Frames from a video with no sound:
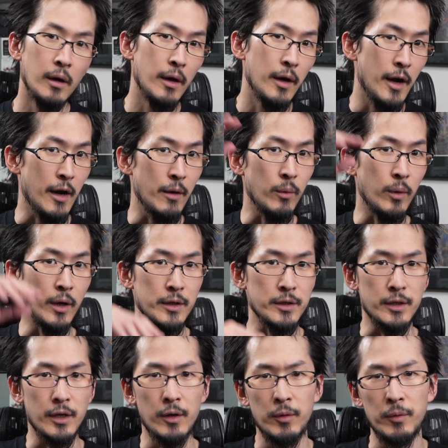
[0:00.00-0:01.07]
Hey everyone, how's it
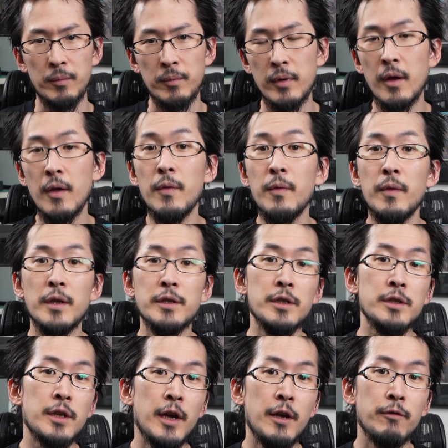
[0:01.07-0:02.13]
going? This
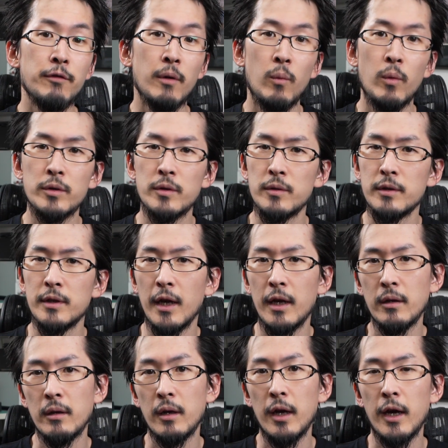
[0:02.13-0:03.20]
is Hank from Wizard's
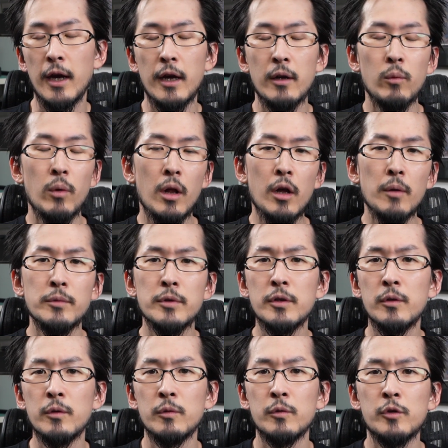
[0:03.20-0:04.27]
Den, and welcome
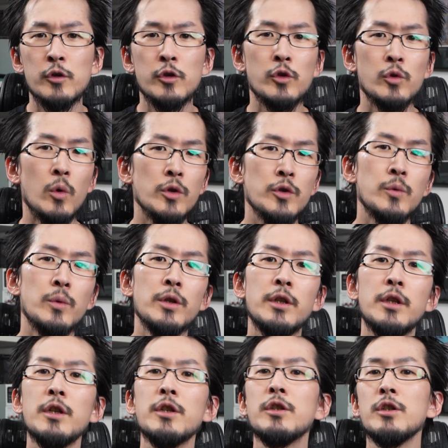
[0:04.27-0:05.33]
to Sorcery
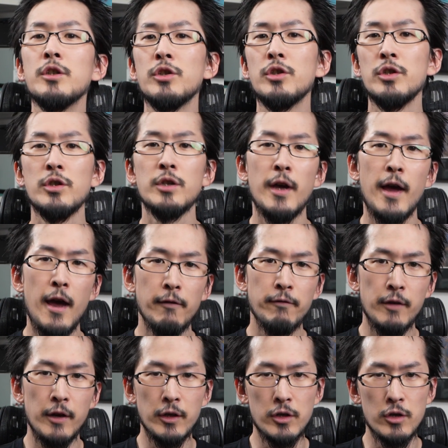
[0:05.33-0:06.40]
TCG
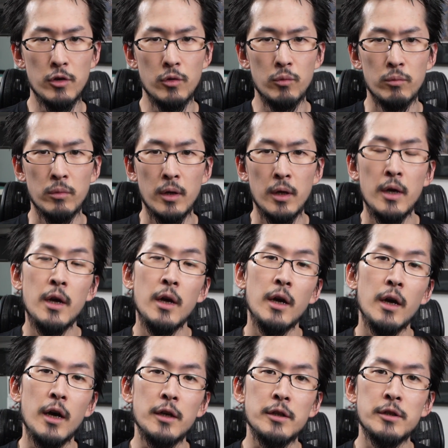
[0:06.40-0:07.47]
FAQ,
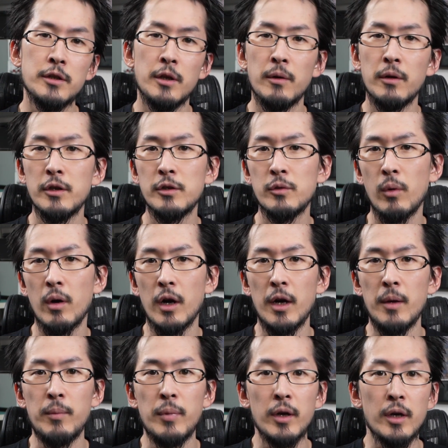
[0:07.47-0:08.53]
a series where I
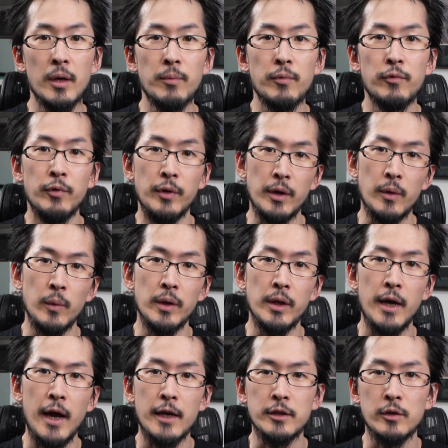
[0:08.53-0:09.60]
pick up frequently
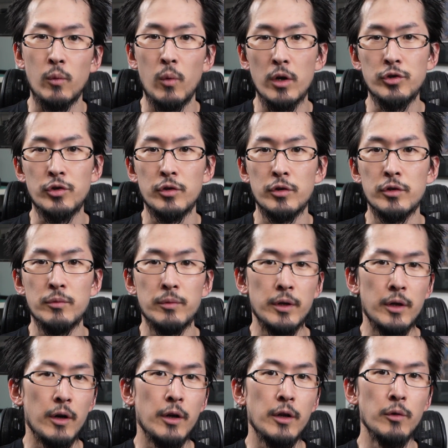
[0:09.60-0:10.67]
asked questions
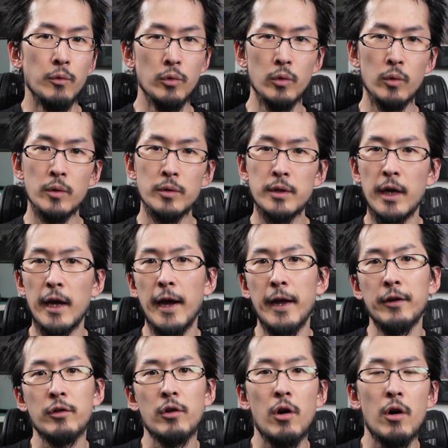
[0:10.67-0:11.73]
regarding rules
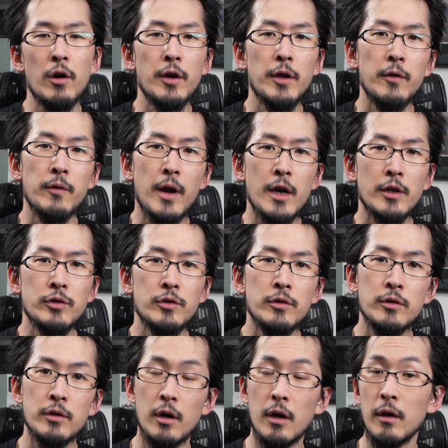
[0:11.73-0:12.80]
and card
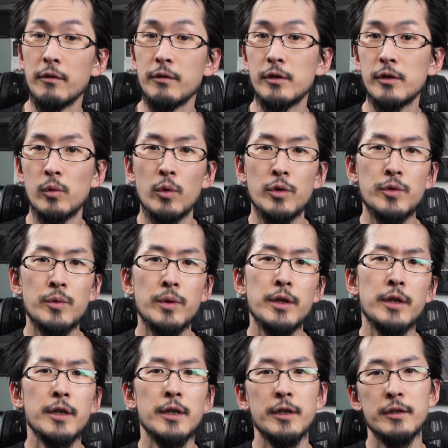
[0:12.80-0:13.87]
interactions of Sorcery
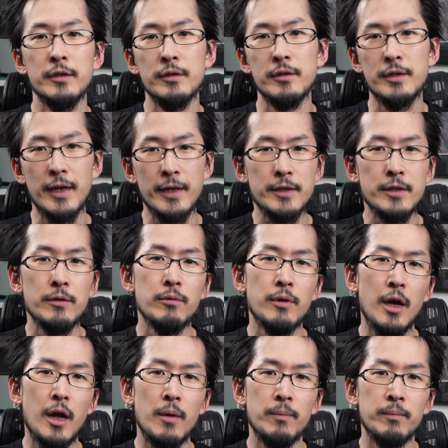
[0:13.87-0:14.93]
Contested Realm.